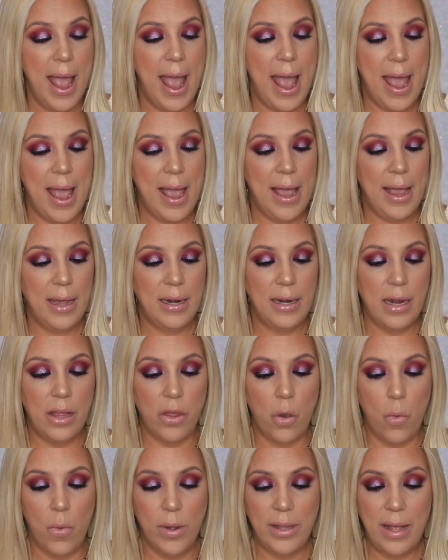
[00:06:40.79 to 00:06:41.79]
And
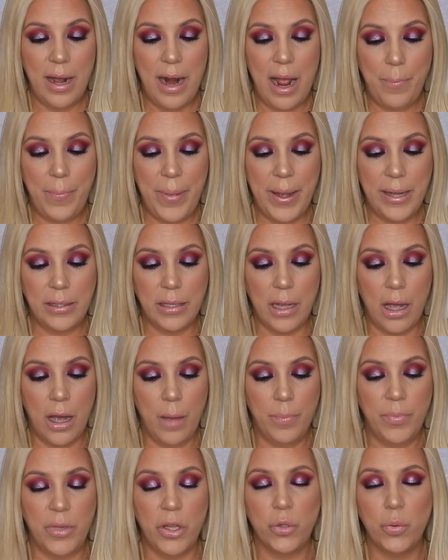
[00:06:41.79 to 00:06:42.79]
the one that I picked
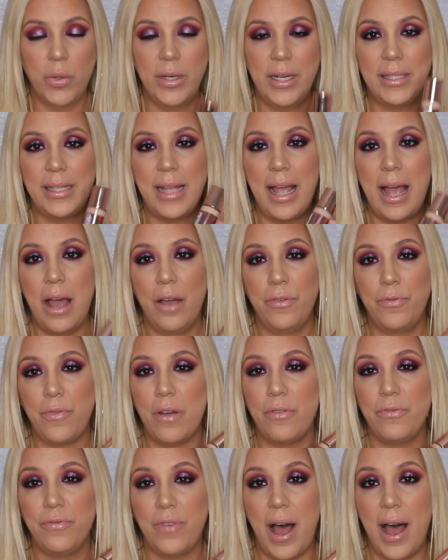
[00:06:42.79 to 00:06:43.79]
up, this one is
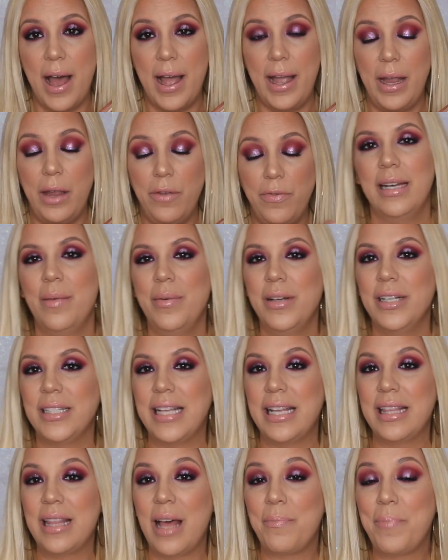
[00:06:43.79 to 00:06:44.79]
F5. Let me just
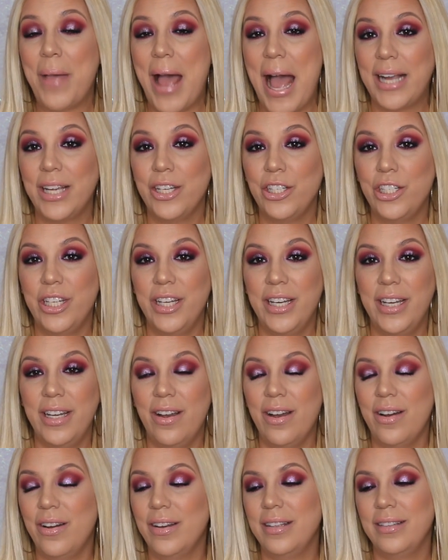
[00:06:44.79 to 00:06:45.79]
say that
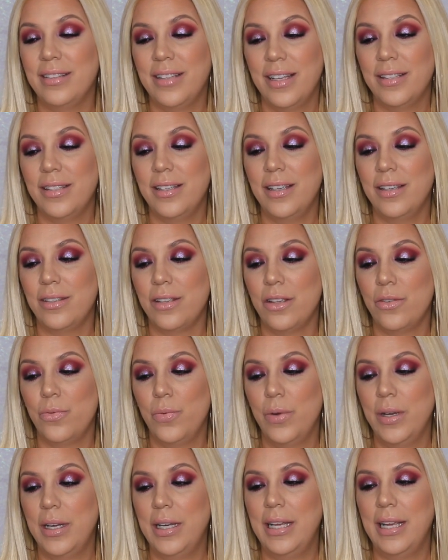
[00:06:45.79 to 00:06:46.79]
packaging, this is
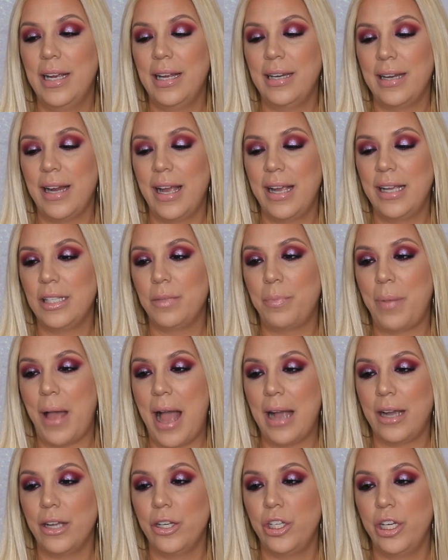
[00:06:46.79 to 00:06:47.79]
really nice
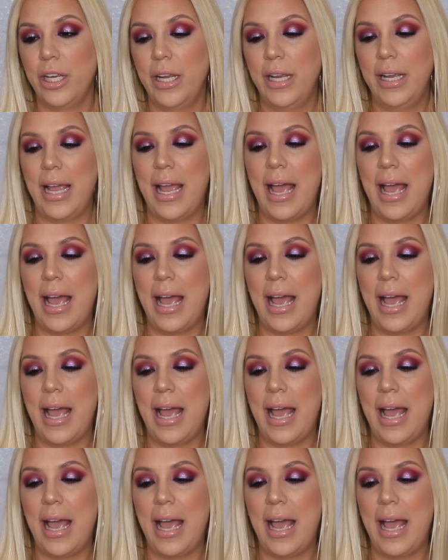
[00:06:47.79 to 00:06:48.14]
packaging.